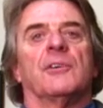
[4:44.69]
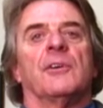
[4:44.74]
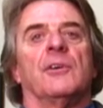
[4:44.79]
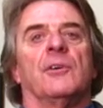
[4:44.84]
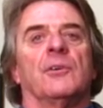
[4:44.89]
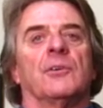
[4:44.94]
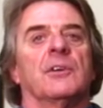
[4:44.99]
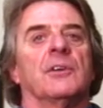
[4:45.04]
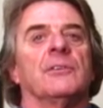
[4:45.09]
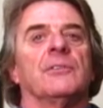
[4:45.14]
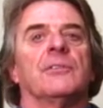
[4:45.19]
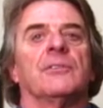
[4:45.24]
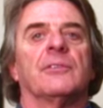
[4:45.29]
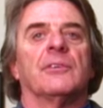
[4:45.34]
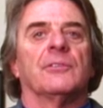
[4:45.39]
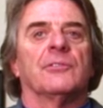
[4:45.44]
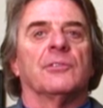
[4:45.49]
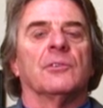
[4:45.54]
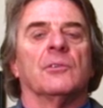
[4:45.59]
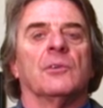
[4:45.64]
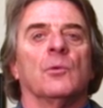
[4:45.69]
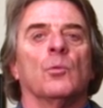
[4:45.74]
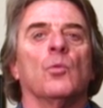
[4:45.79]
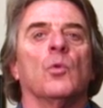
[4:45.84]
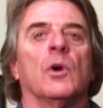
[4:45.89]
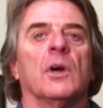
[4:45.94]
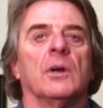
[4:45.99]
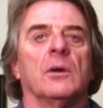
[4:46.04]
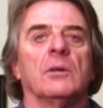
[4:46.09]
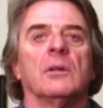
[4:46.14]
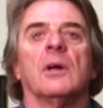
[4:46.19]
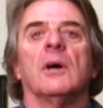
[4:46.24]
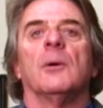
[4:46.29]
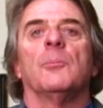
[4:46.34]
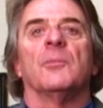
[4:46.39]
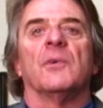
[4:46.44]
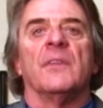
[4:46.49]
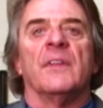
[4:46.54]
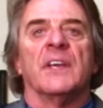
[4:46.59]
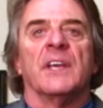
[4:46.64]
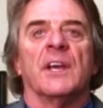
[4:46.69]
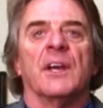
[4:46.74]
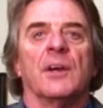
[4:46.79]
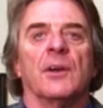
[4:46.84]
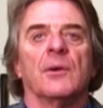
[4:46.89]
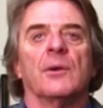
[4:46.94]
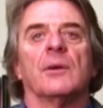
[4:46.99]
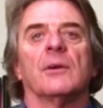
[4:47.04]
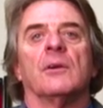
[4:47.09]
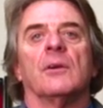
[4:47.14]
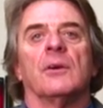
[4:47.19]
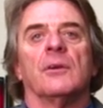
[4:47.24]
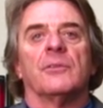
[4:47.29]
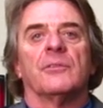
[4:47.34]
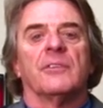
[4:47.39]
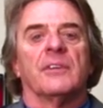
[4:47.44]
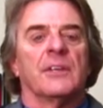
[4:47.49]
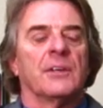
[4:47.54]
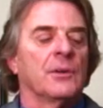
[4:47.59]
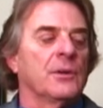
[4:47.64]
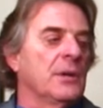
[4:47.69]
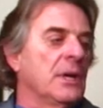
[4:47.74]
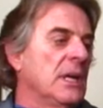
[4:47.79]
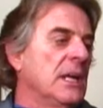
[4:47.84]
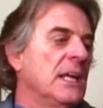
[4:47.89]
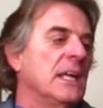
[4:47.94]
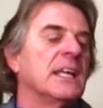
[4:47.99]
iron consistently well up in the air and on center,